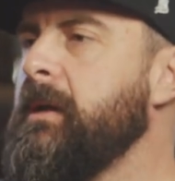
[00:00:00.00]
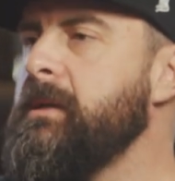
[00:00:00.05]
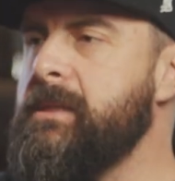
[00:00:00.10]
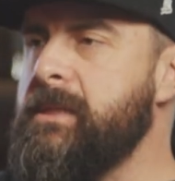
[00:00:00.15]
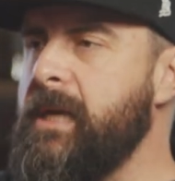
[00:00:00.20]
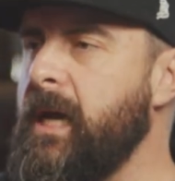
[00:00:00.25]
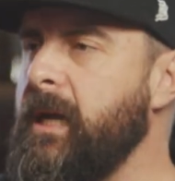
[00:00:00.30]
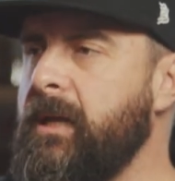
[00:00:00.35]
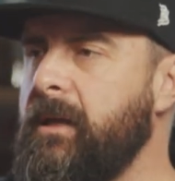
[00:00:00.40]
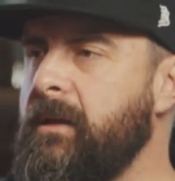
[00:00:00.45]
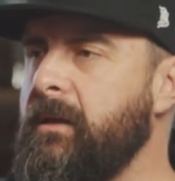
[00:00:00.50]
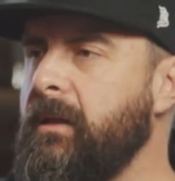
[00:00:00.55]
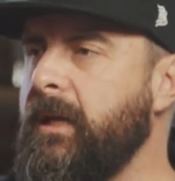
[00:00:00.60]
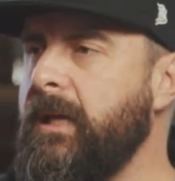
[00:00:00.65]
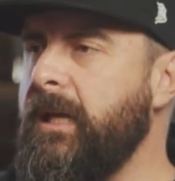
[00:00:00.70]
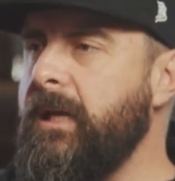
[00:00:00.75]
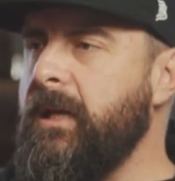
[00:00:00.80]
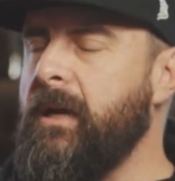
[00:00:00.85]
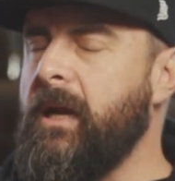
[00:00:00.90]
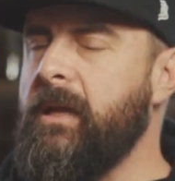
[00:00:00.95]

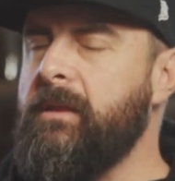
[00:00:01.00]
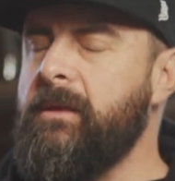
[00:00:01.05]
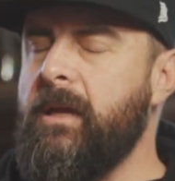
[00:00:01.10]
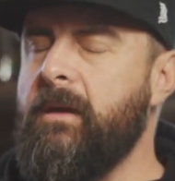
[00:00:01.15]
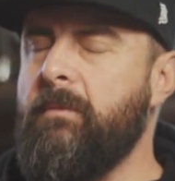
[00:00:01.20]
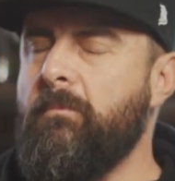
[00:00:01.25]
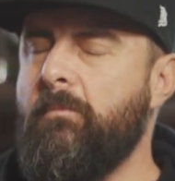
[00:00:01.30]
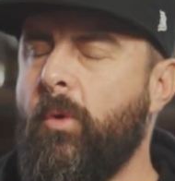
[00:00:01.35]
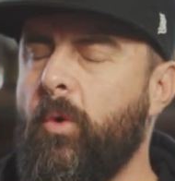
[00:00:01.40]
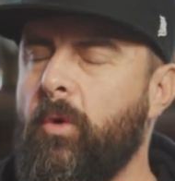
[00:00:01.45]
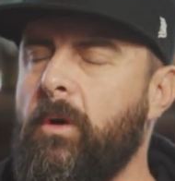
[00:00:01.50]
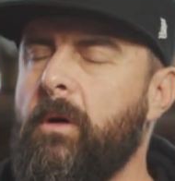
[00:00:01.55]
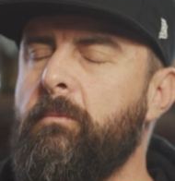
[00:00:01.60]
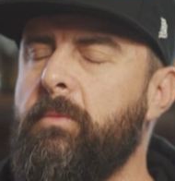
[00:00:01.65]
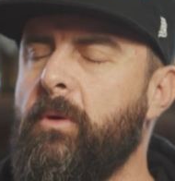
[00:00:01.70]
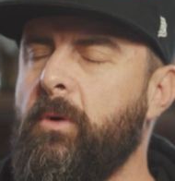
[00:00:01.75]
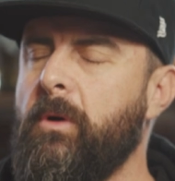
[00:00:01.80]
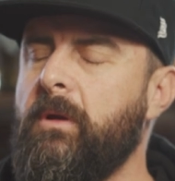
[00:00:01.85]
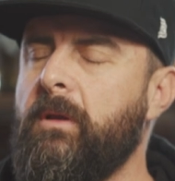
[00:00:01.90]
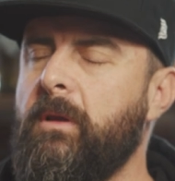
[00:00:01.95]
Secondly, and I think more
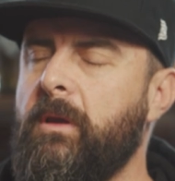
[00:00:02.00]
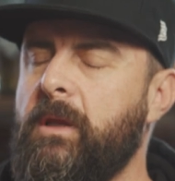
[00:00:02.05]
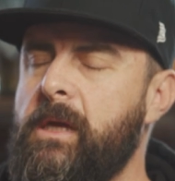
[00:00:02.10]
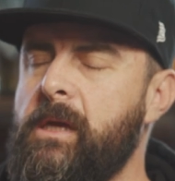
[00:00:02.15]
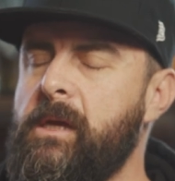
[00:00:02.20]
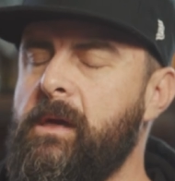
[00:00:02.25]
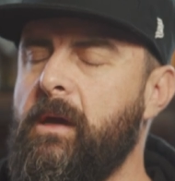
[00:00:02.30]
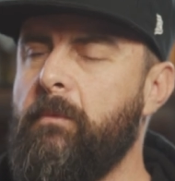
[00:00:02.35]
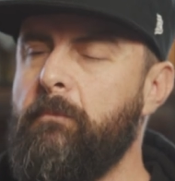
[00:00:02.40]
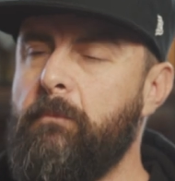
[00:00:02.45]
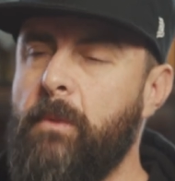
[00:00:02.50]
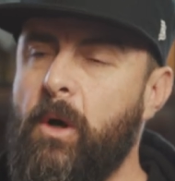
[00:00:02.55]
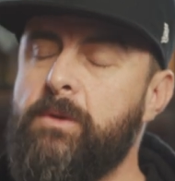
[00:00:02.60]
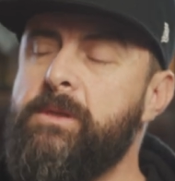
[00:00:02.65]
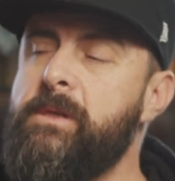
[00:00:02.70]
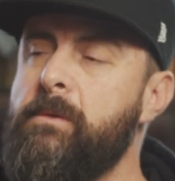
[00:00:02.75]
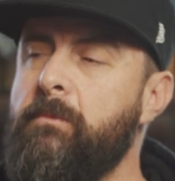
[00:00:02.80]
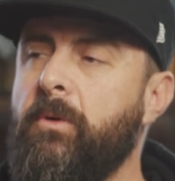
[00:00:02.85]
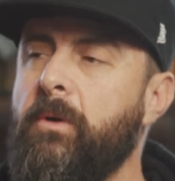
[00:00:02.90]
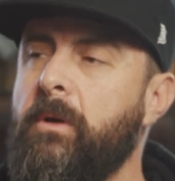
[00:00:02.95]
importantly and
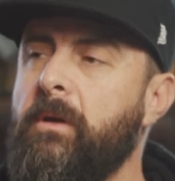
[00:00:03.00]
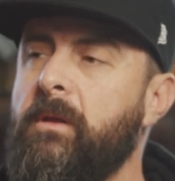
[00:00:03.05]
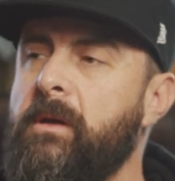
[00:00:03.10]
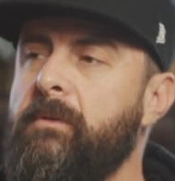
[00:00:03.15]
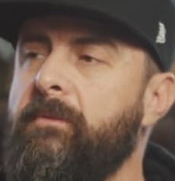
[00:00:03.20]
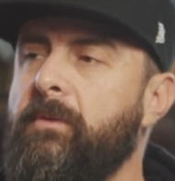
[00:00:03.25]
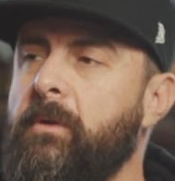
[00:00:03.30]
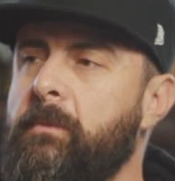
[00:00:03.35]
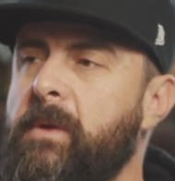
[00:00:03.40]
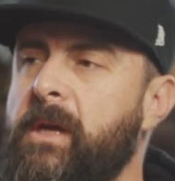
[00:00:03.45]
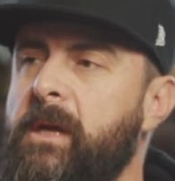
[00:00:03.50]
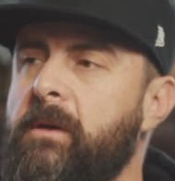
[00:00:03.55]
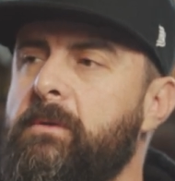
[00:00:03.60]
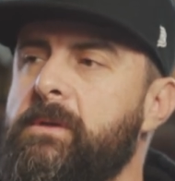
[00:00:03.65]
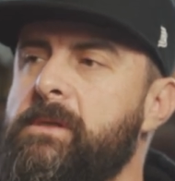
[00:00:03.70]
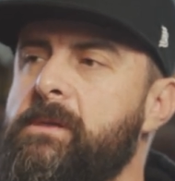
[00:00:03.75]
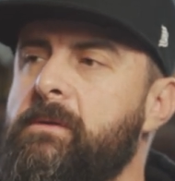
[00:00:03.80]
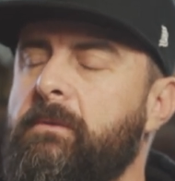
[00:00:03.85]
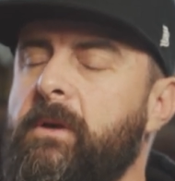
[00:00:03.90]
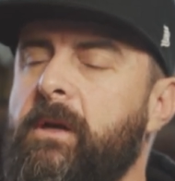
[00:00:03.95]
most importantly for me
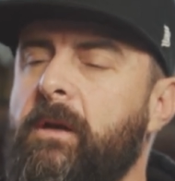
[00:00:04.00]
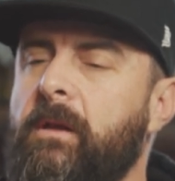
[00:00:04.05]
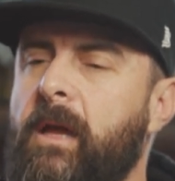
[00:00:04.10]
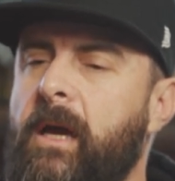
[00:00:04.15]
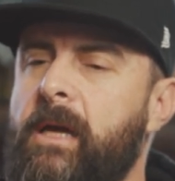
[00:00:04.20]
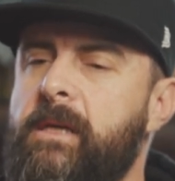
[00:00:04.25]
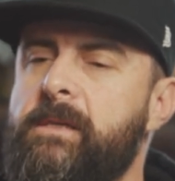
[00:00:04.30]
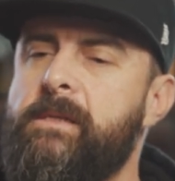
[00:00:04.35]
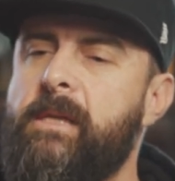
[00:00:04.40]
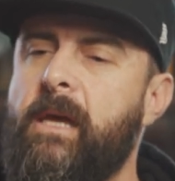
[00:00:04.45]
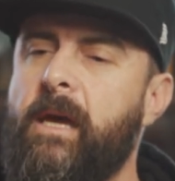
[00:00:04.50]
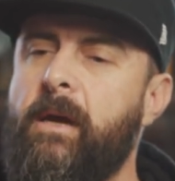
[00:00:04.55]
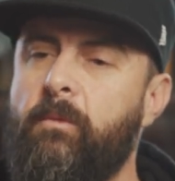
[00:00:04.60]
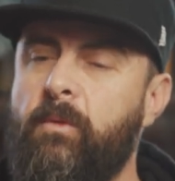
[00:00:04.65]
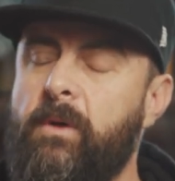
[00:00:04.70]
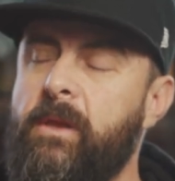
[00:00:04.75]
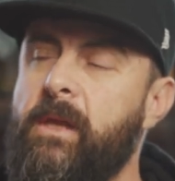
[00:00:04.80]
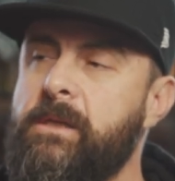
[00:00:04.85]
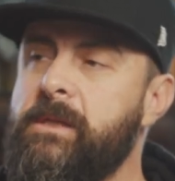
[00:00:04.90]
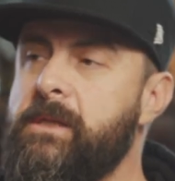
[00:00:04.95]
was to realize that
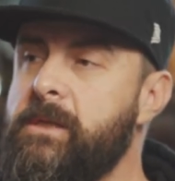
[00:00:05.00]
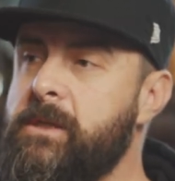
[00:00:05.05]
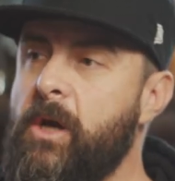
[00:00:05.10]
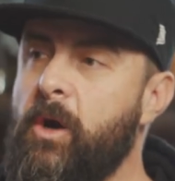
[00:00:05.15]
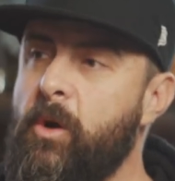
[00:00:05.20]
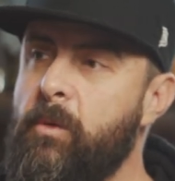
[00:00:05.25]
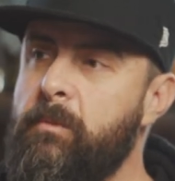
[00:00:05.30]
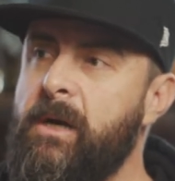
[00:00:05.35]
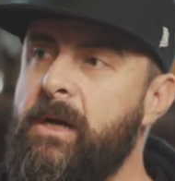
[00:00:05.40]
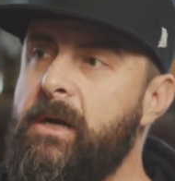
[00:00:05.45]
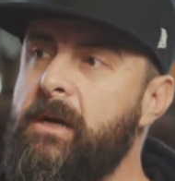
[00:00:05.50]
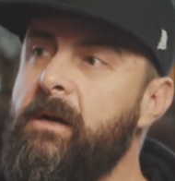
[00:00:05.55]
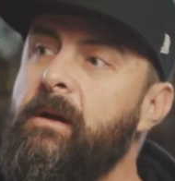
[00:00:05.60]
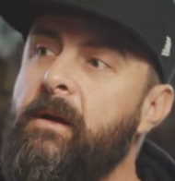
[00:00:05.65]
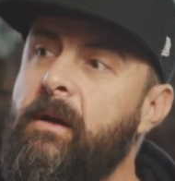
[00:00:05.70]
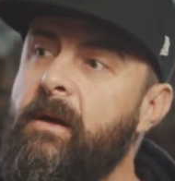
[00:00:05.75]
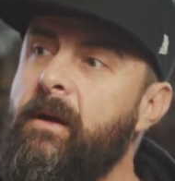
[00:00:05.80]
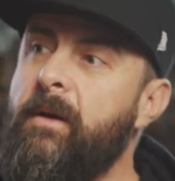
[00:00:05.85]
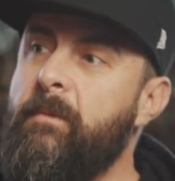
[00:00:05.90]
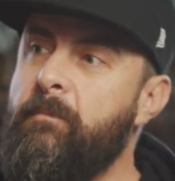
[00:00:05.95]
with a
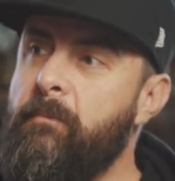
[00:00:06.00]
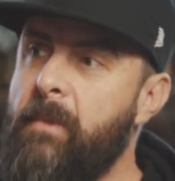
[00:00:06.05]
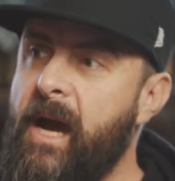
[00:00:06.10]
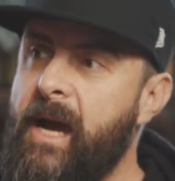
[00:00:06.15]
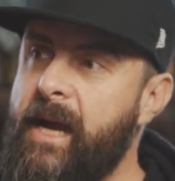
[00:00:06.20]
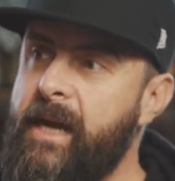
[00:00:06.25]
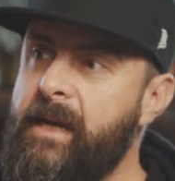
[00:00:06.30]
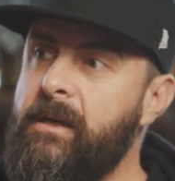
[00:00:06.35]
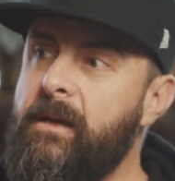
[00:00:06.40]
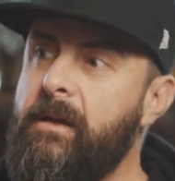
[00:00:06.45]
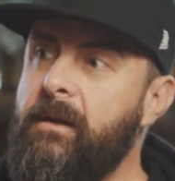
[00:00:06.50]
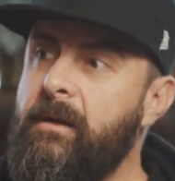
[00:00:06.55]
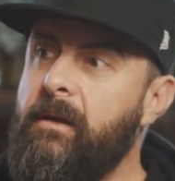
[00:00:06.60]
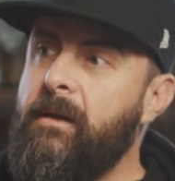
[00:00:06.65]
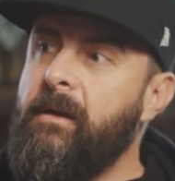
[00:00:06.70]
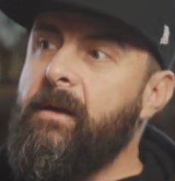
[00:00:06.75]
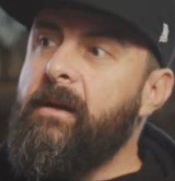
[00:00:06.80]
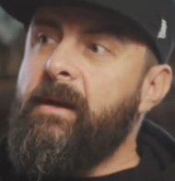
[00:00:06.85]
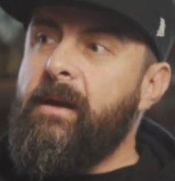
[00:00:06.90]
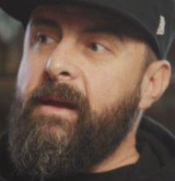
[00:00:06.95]
sober mind,
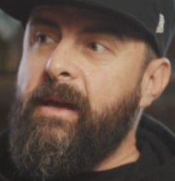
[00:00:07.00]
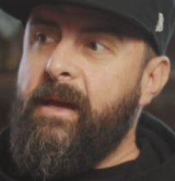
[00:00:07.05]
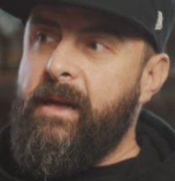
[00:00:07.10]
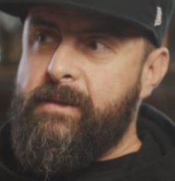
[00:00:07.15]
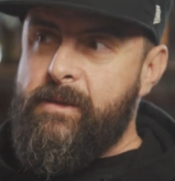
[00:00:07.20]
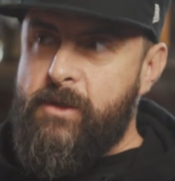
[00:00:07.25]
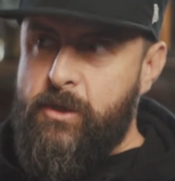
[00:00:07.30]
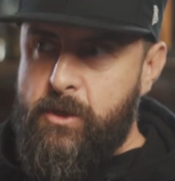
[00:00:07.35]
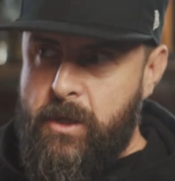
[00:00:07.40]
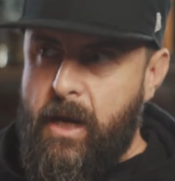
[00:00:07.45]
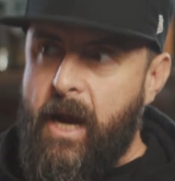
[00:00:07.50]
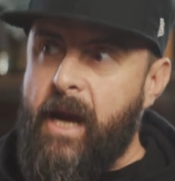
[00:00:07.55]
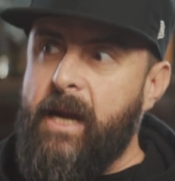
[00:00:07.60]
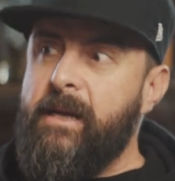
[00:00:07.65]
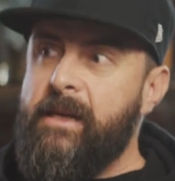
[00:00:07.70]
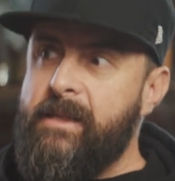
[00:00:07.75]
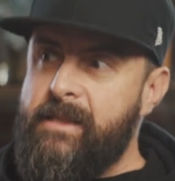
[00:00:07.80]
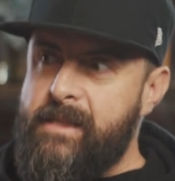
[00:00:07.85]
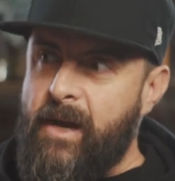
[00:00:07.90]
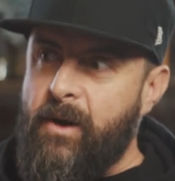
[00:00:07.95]
it's
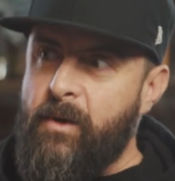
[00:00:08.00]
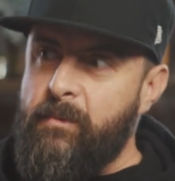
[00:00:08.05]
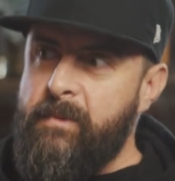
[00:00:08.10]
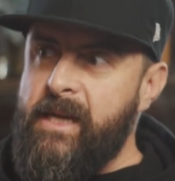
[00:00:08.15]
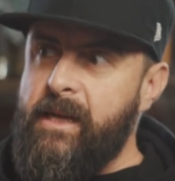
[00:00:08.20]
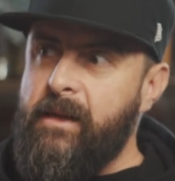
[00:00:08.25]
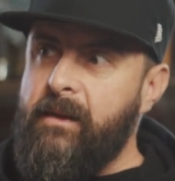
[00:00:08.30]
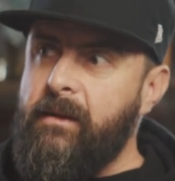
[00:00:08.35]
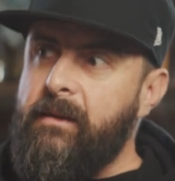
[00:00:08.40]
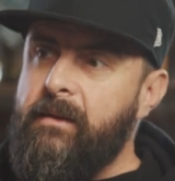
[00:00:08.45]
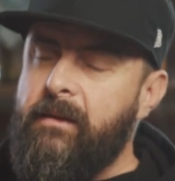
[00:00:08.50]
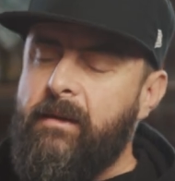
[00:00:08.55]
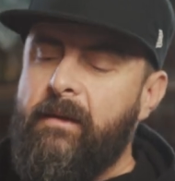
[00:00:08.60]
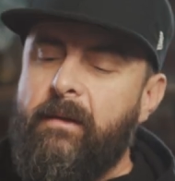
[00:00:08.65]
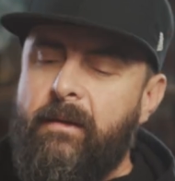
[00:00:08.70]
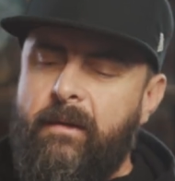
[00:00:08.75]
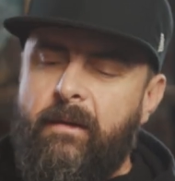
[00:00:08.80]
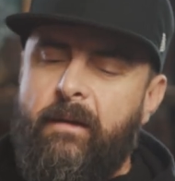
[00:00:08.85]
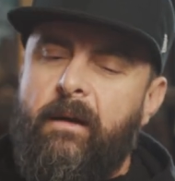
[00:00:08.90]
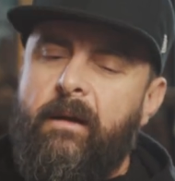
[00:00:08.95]
trying to tell me,
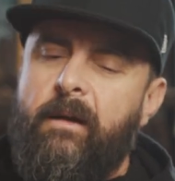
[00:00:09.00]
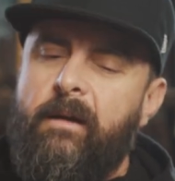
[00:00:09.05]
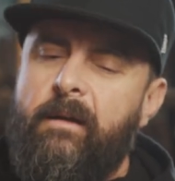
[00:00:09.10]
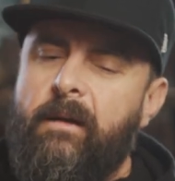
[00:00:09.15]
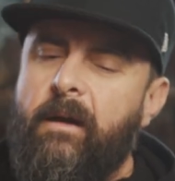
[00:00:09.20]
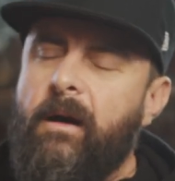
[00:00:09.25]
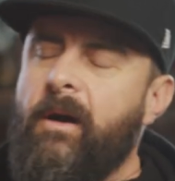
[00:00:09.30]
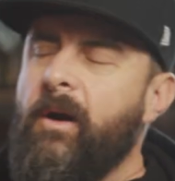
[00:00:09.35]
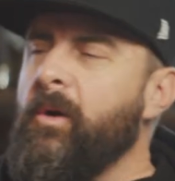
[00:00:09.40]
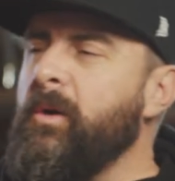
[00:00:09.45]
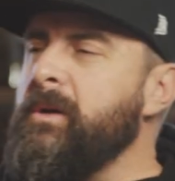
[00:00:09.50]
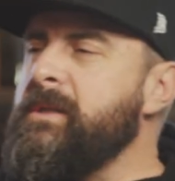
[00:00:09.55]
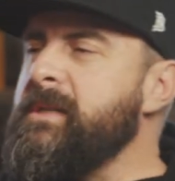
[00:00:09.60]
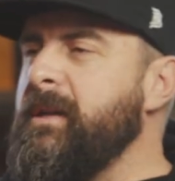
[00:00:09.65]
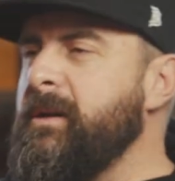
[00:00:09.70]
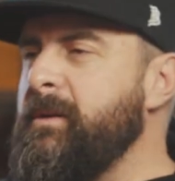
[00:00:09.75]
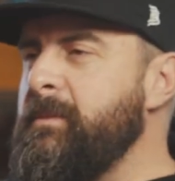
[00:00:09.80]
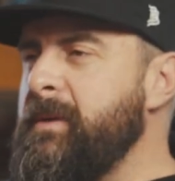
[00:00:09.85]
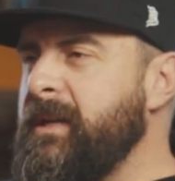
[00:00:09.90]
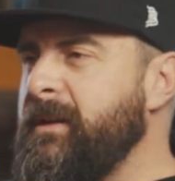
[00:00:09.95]
oh, it's
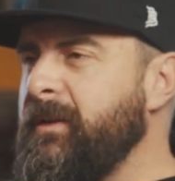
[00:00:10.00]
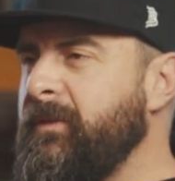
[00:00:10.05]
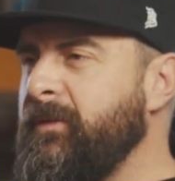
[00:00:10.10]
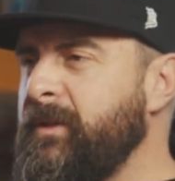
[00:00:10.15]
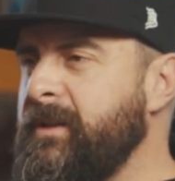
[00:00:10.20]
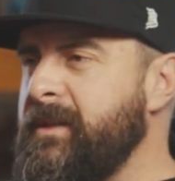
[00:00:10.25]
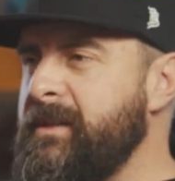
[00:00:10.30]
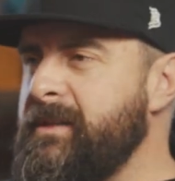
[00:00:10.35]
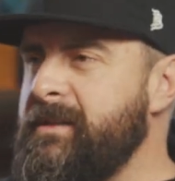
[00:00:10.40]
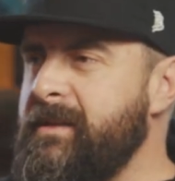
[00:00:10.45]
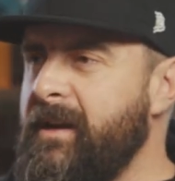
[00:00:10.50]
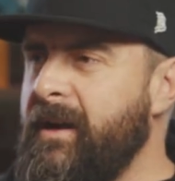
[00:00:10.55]
going to be different this